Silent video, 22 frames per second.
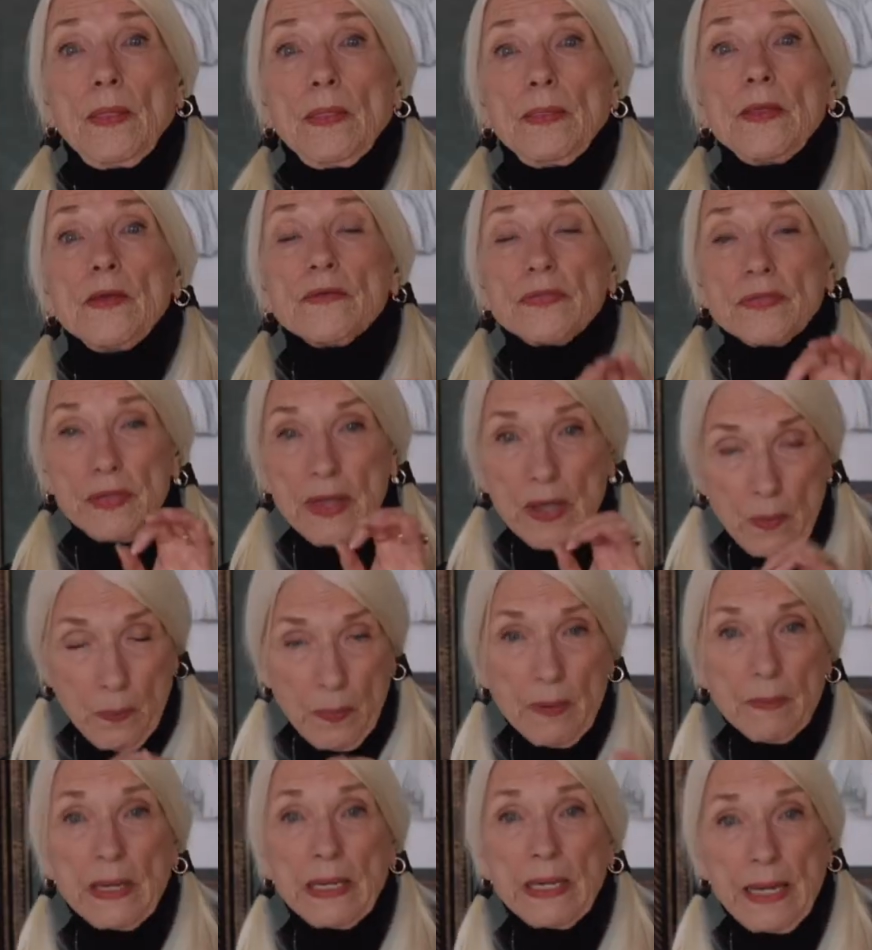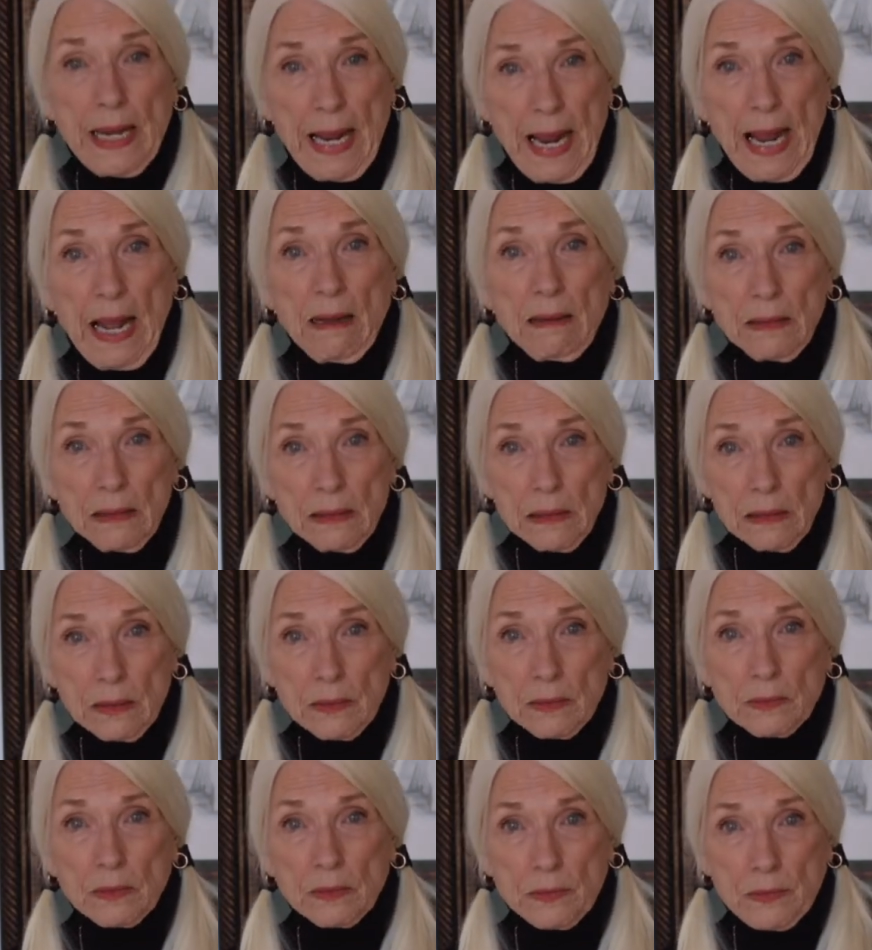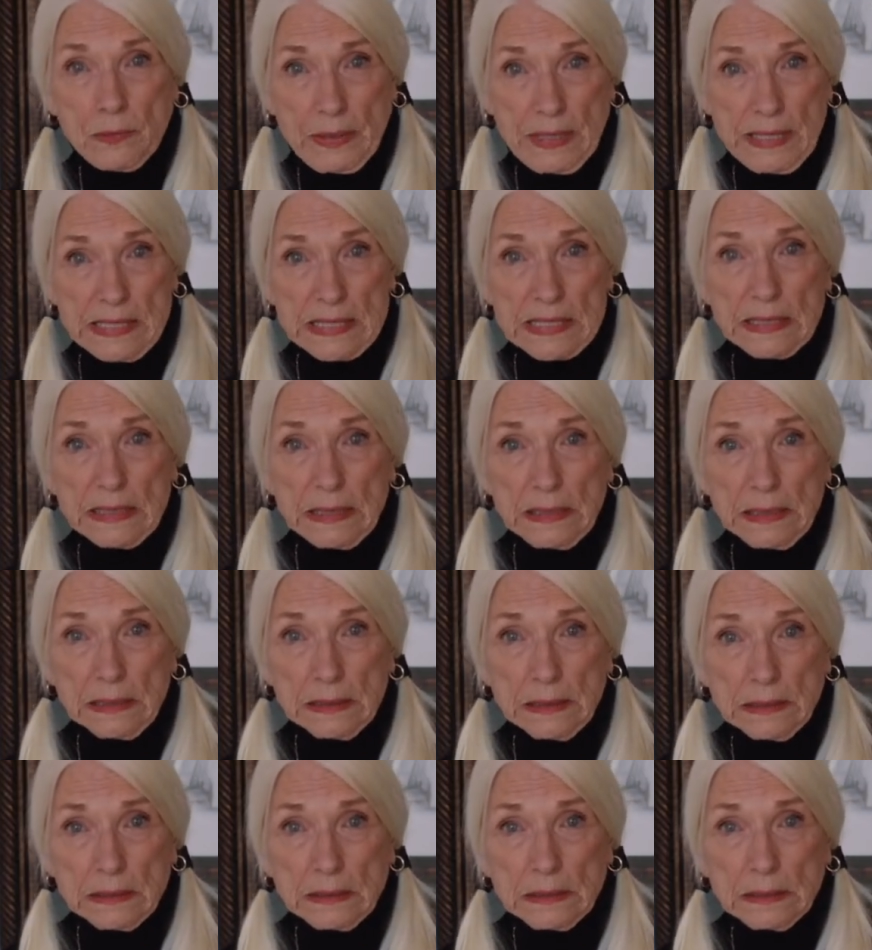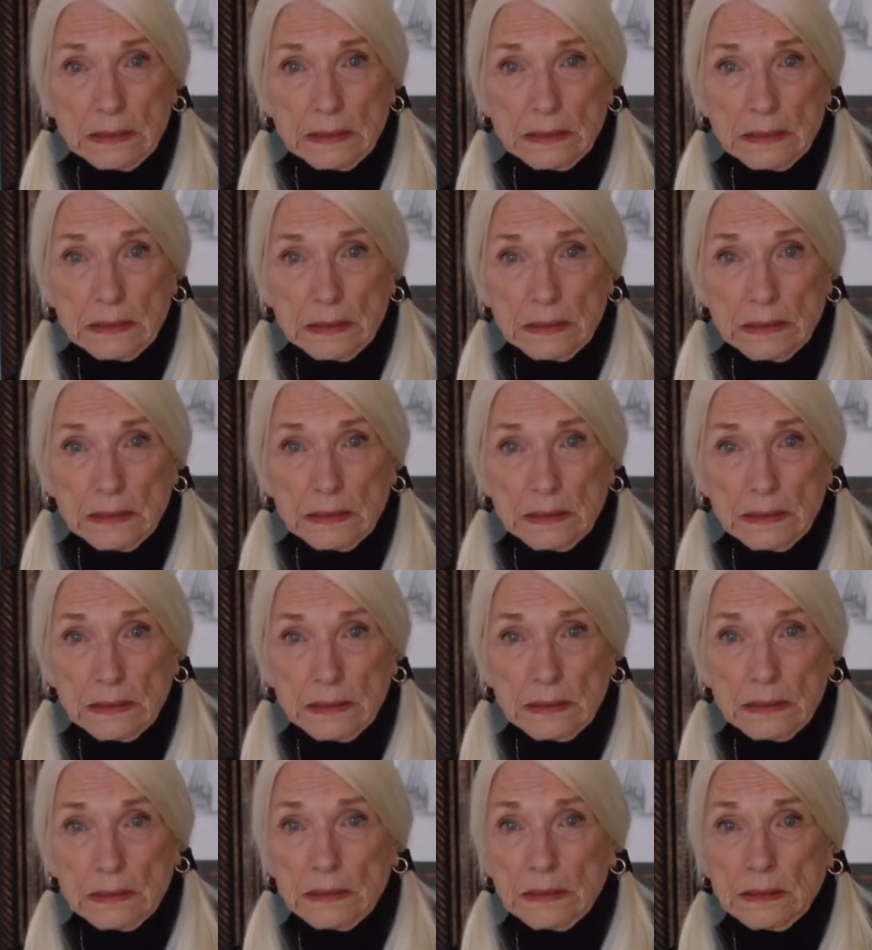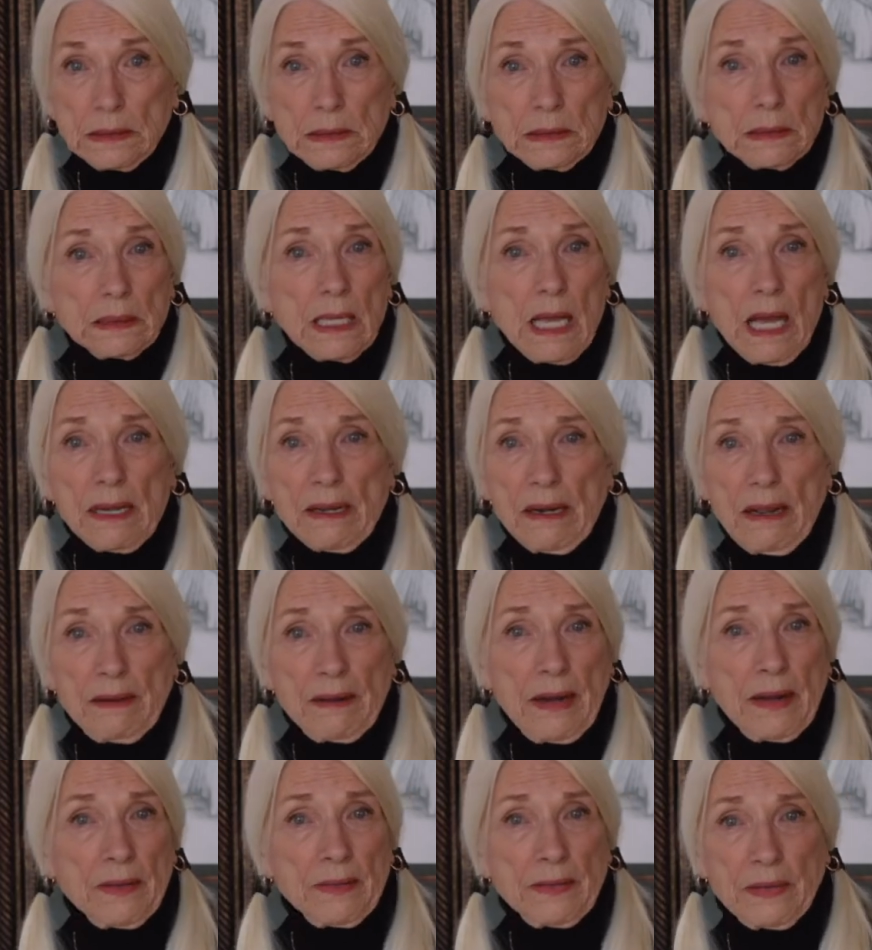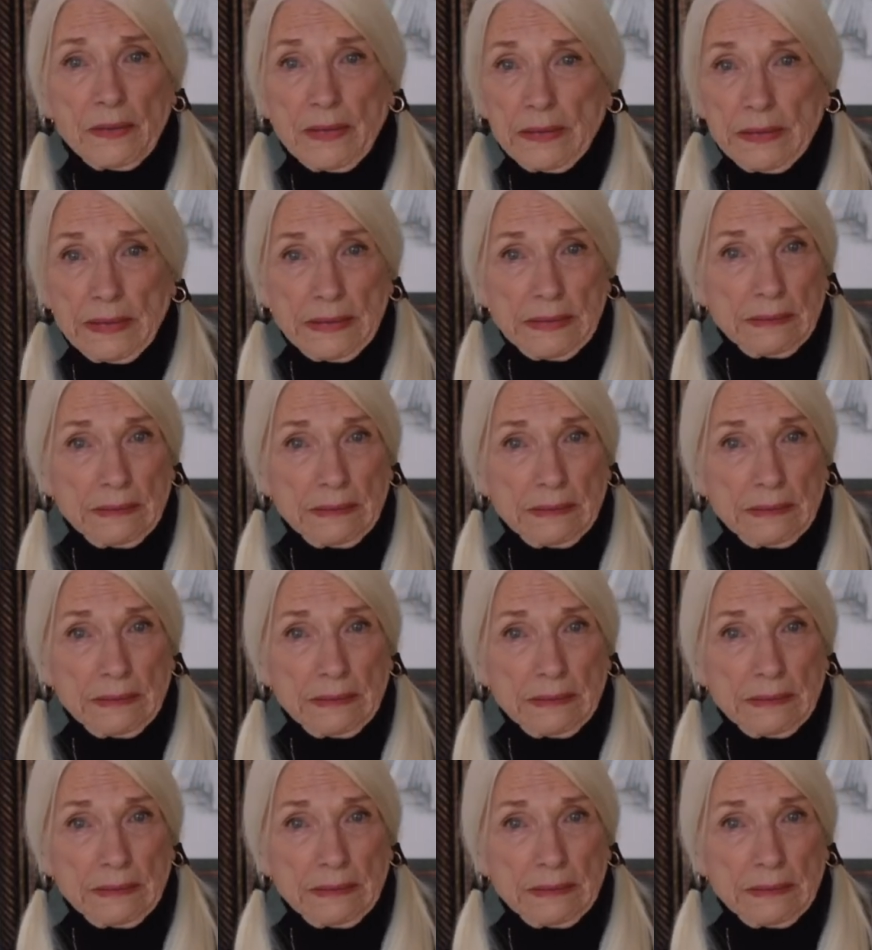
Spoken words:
You think women now look crazy? No, darling.